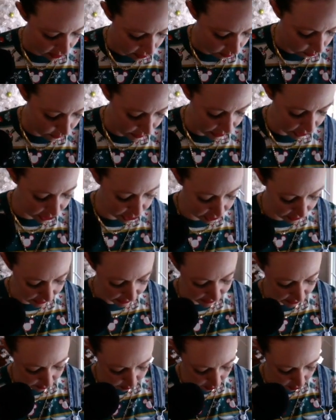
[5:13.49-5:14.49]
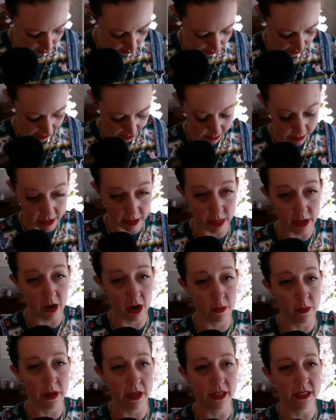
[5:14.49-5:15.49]
which is a program that
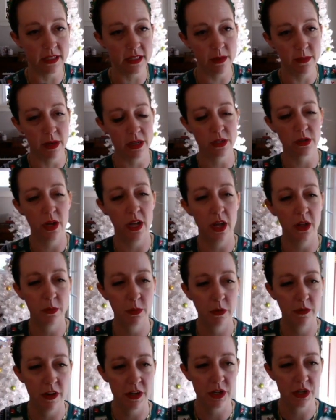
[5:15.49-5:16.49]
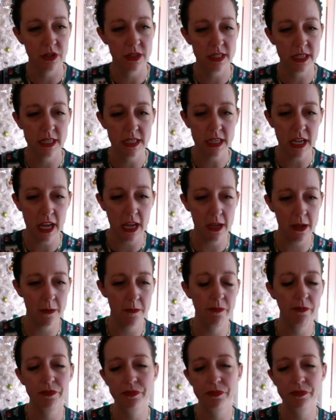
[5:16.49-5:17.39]
therapists and mental health professionals can take